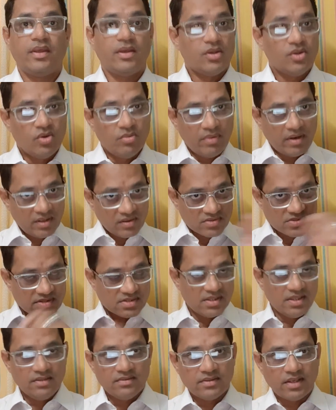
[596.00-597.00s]
You might have
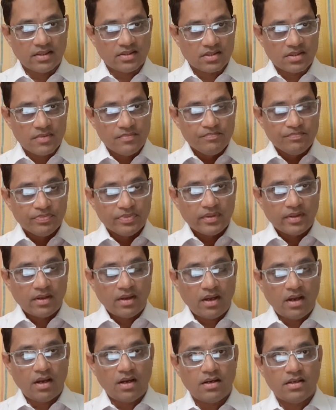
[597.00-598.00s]
seen that
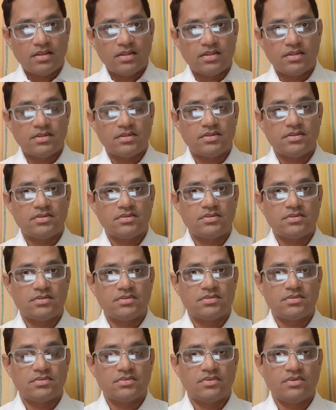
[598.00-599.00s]
uh,
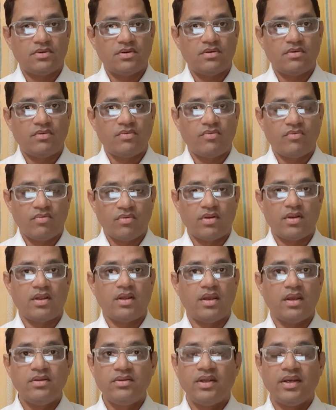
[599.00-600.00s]

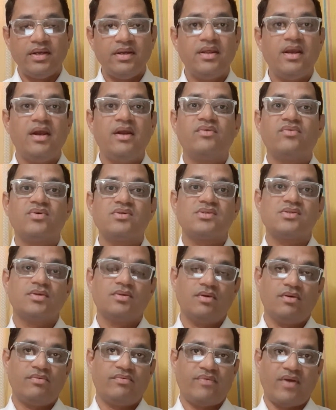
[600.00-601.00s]
in India it was,
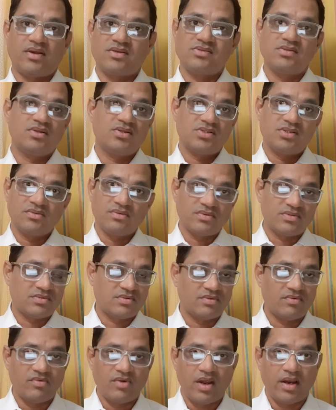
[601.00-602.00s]
vaccination was
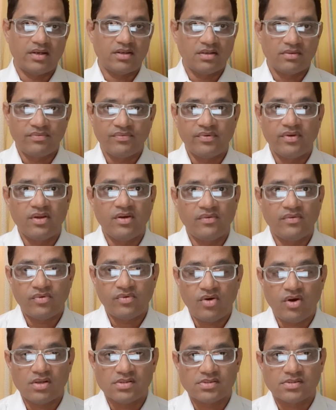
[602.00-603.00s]
at the free
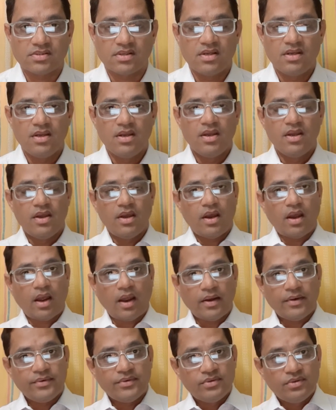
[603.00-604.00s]
cost,
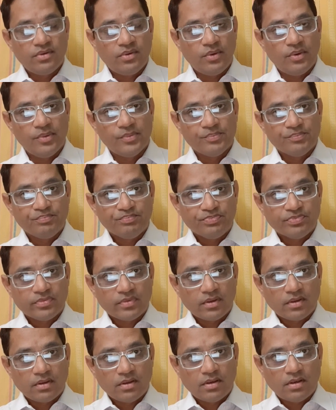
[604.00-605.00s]
and the
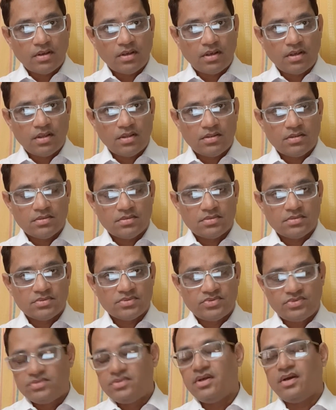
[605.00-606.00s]
uh,
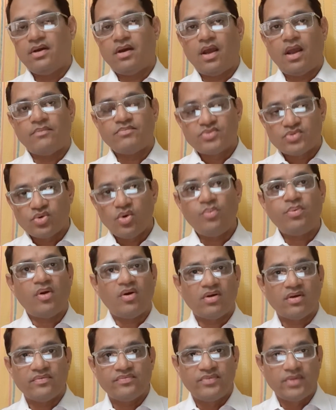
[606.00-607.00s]
I'm so
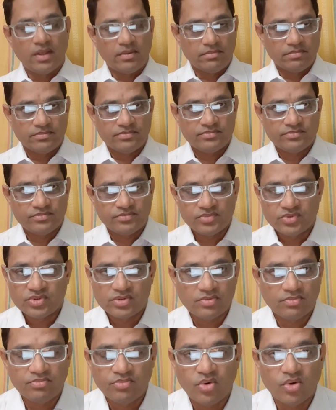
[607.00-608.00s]
proud of them.
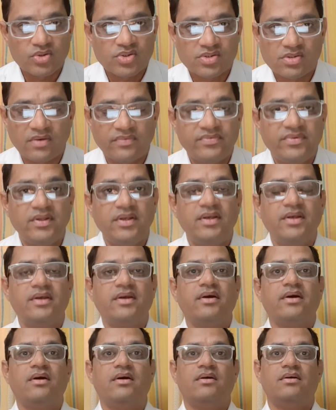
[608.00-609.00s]
Most of the
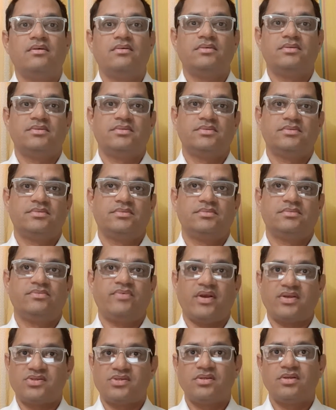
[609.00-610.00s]

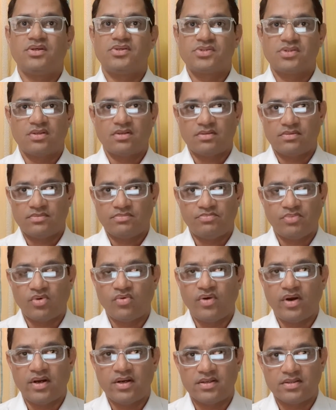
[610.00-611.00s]
vaccination
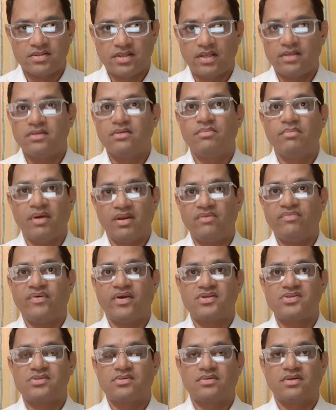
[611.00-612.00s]
provider and the
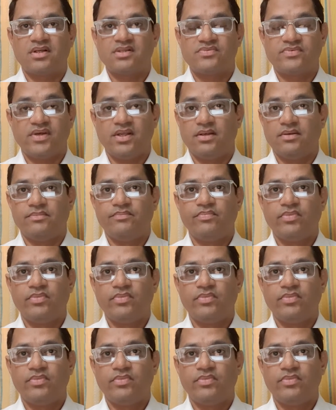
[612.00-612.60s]
manufacturer as well,